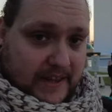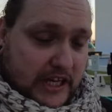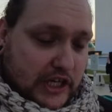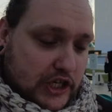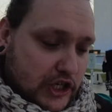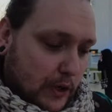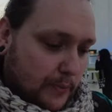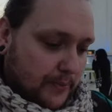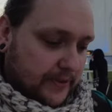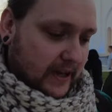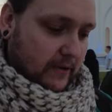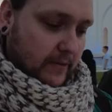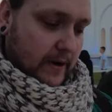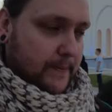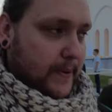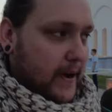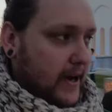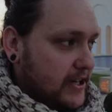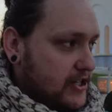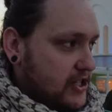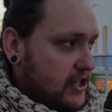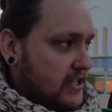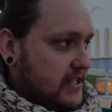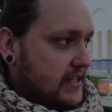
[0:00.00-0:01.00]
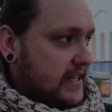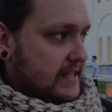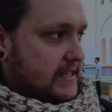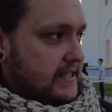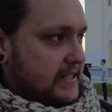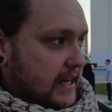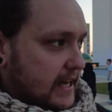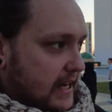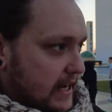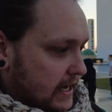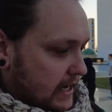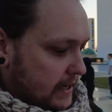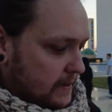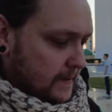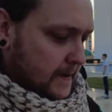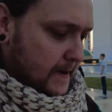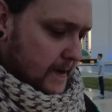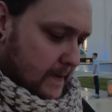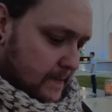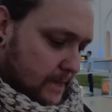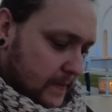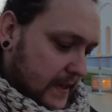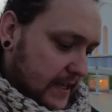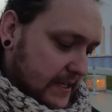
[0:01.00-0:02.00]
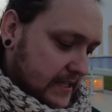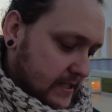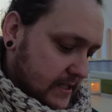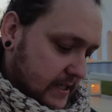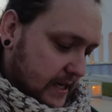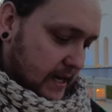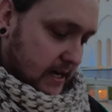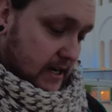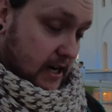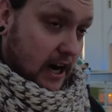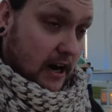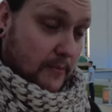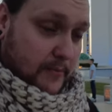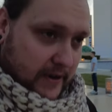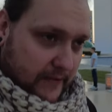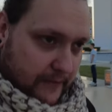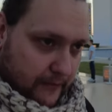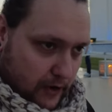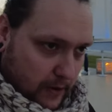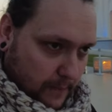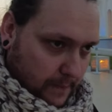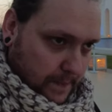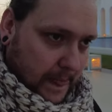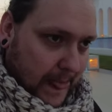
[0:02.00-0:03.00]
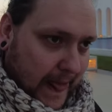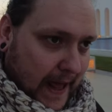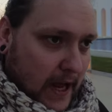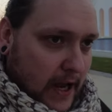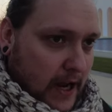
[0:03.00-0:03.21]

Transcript: this shop that we purchased this garment from,